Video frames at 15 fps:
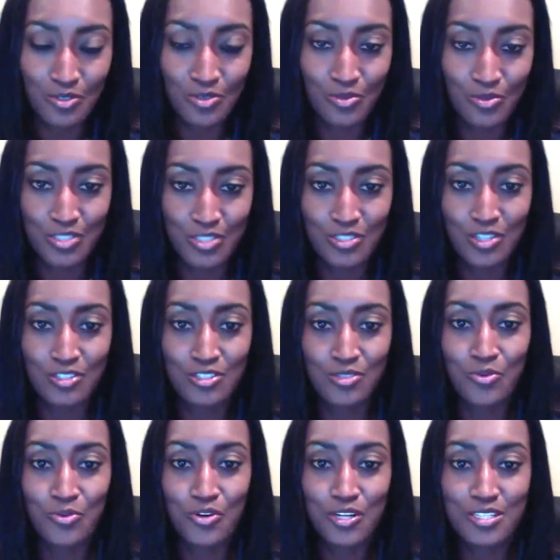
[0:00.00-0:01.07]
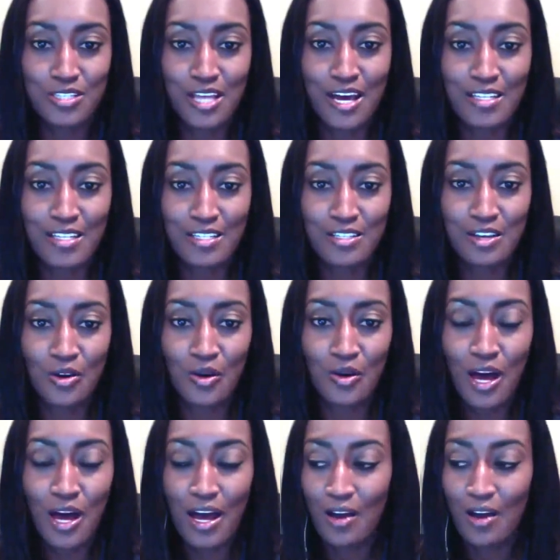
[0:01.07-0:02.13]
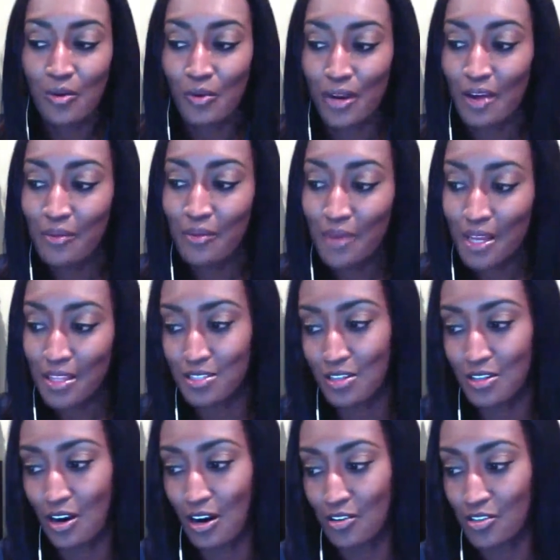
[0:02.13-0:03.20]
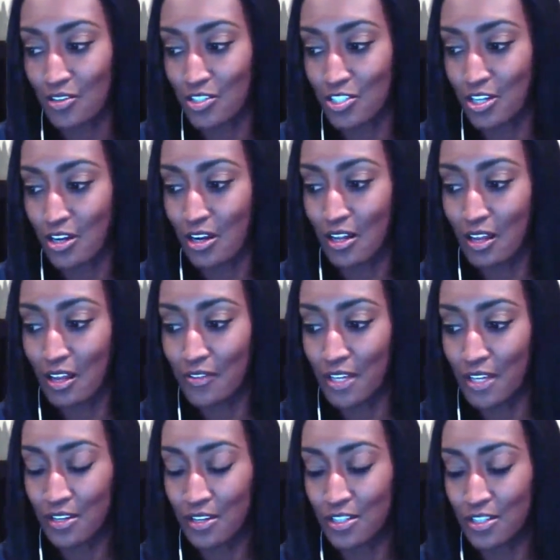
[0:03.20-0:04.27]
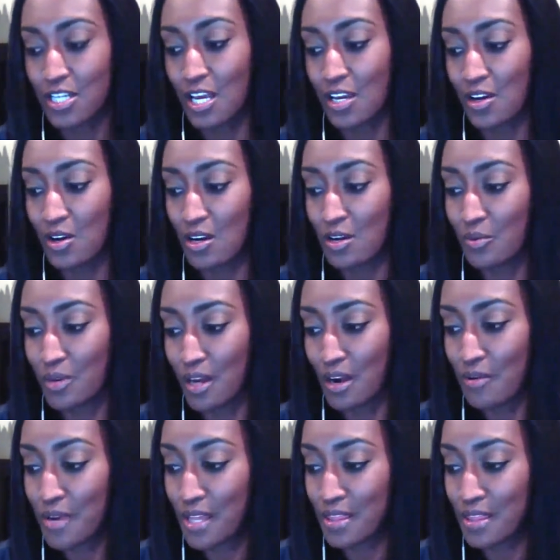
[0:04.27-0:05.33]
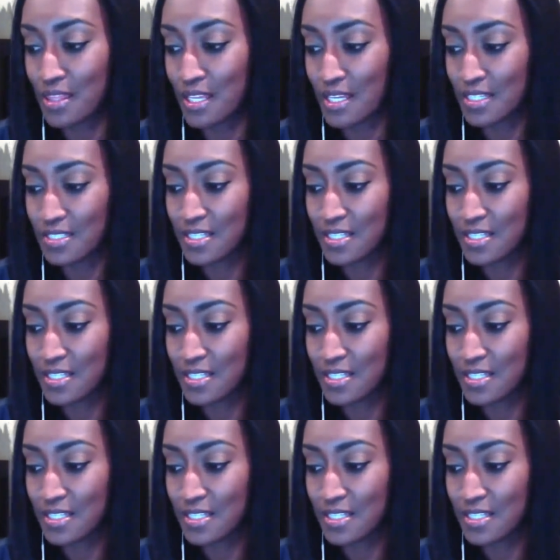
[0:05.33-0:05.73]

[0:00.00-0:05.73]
The research supports that. So when I read this article, Sean, I'd love to get your take on it. When I read this,